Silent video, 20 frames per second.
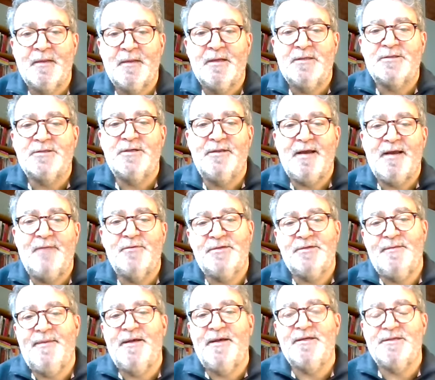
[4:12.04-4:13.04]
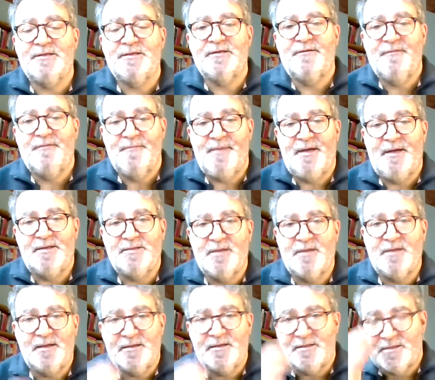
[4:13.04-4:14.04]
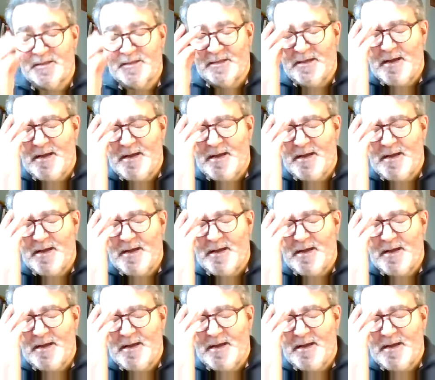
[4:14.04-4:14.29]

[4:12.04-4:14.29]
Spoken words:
So that was the basis of the business.